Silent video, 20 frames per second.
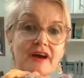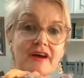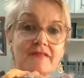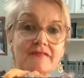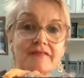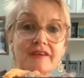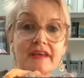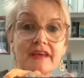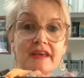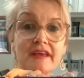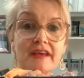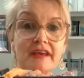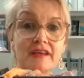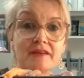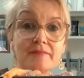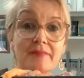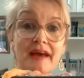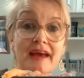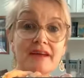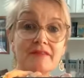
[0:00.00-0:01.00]
a
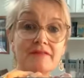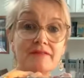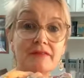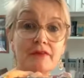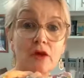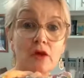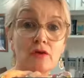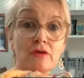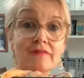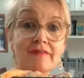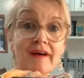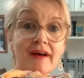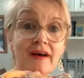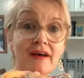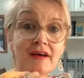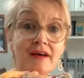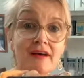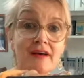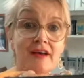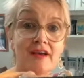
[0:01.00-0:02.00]
vegan
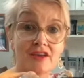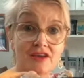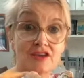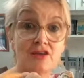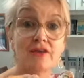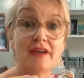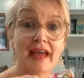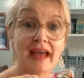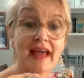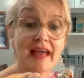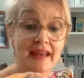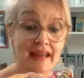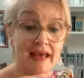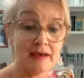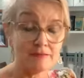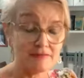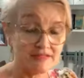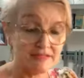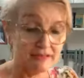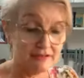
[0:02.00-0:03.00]
pavlova, you can
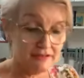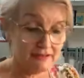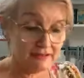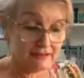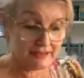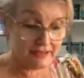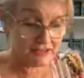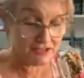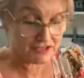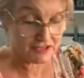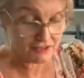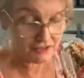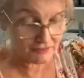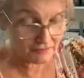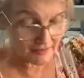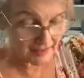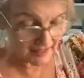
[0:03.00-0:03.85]
absolutely do